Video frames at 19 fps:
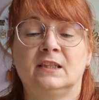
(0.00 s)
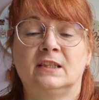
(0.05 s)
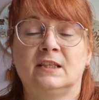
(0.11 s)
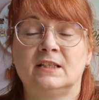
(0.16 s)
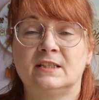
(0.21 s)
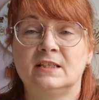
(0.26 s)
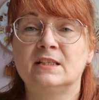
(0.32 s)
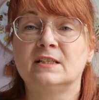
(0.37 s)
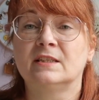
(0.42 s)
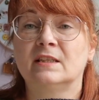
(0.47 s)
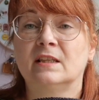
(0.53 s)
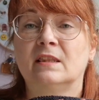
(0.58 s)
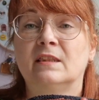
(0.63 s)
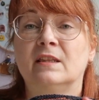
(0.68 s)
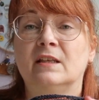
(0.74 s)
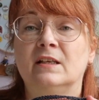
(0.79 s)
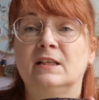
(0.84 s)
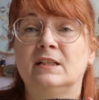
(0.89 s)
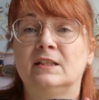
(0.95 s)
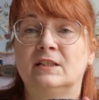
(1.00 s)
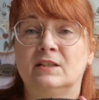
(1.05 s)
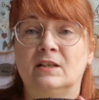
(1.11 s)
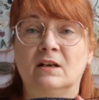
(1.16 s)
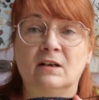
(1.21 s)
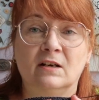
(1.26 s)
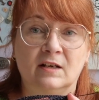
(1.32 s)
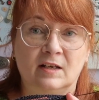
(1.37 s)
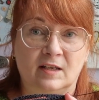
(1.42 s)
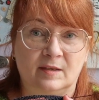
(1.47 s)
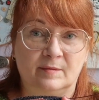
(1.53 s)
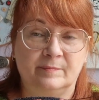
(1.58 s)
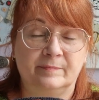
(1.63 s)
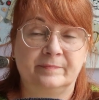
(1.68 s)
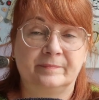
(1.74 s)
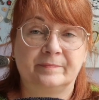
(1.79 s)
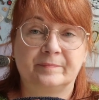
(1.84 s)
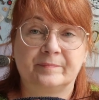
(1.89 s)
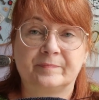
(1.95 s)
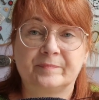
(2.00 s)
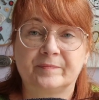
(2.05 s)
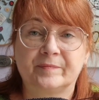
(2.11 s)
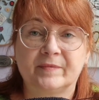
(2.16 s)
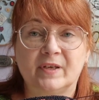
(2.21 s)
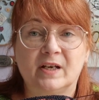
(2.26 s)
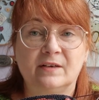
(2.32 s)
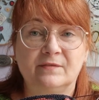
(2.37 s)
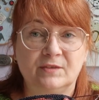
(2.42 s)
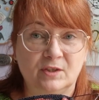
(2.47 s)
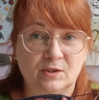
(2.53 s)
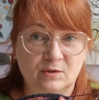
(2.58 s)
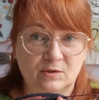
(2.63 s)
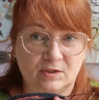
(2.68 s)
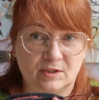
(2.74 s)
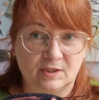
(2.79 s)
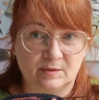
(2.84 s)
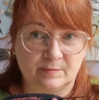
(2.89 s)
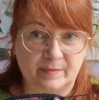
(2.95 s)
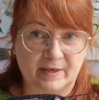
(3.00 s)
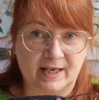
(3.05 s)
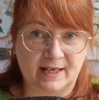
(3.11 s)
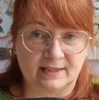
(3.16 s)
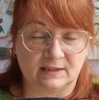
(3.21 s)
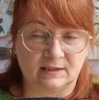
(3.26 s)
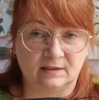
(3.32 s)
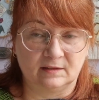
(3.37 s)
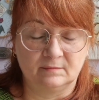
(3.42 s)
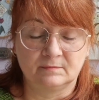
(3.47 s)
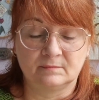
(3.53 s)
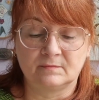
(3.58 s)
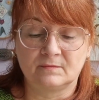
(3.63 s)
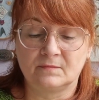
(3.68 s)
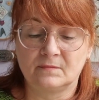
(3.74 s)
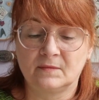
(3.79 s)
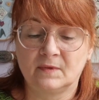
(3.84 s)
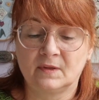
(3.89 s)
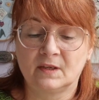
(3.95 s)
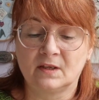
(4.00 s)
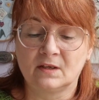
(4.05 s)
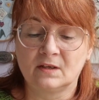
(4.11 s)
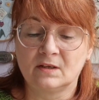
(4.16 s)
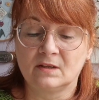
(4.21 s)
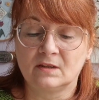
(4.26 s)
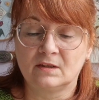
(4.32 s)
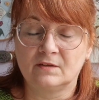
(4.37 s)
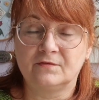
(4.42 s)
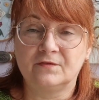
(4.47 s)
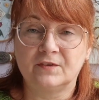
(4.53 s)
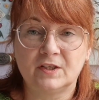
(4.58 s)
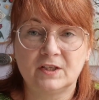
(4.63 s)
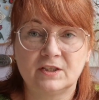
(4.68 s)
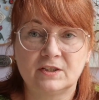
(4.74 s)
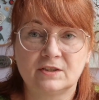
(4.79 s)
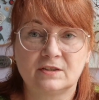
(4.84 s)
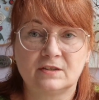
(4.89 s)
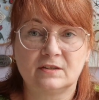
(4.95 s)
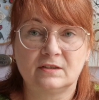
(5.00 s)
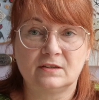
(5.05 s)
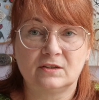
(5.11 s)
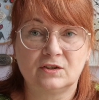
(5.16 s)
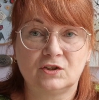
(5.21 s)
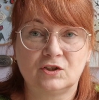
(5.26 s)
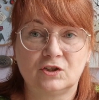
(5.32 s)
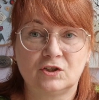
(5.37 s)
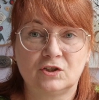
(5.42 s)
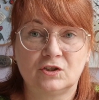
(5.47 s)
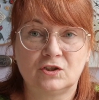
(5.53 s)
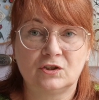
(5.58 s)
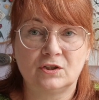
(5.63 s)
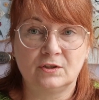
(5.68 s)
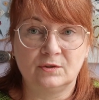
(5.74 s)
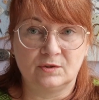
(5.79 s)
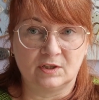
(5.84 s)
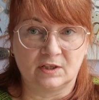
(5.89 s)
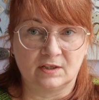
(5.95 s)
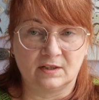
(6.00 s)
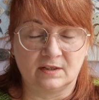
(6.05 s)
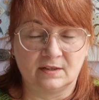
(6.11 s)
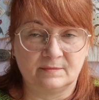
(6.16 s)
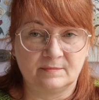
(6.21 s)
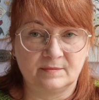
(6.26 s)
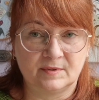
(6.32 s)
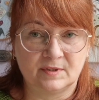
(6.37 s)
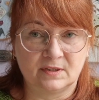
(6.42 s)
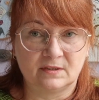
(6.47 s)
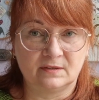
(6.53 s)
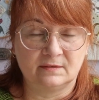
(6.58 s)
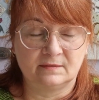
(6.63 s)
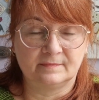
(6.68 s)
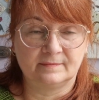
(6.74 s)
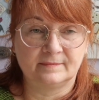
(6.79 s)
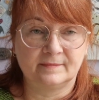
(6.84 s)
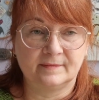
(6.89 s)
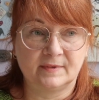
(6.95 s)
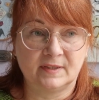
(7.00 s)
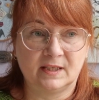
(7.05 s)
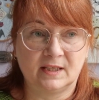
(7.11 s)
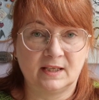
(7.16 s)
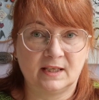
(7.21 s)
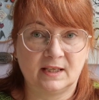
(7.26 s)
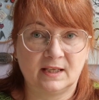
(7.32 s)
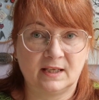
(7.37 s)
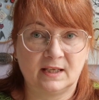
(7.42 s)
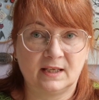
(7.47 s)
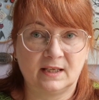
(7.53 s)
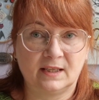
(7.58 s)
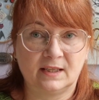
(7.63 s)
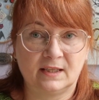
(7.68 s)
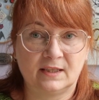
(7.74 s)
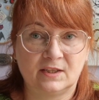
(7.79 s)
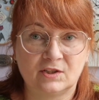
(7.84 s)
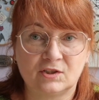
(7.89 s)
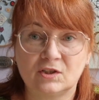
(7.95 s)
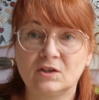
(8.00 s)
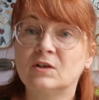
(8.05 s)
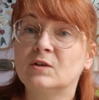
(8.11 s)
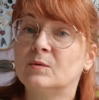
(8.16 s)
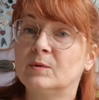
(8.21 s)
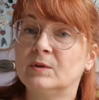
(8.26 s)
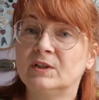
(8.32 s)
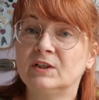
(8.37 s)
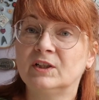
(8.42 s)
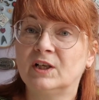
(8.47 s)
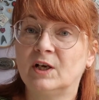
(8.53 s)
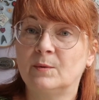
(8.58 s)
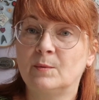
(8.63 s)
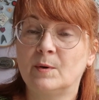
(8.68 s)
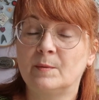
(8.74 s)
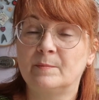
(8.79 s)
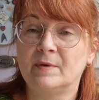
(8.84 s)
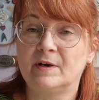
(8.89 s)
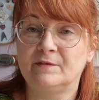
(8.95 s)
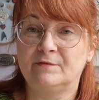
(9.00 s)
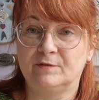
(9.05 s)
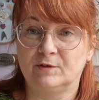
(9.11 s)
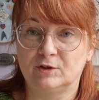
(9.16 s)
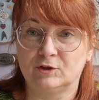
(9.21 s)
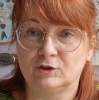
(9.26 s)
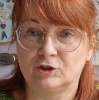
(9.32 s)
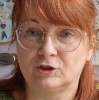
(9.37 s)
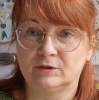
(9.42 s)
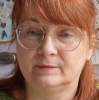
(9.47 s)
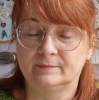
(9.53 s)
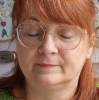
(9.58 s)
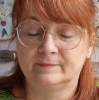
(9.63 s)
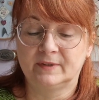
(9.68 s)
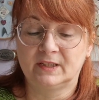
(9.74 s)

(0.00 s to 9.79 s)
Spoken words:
This is the third time I've used this pattern. The first 2 times the sock wouldn't go on my foot,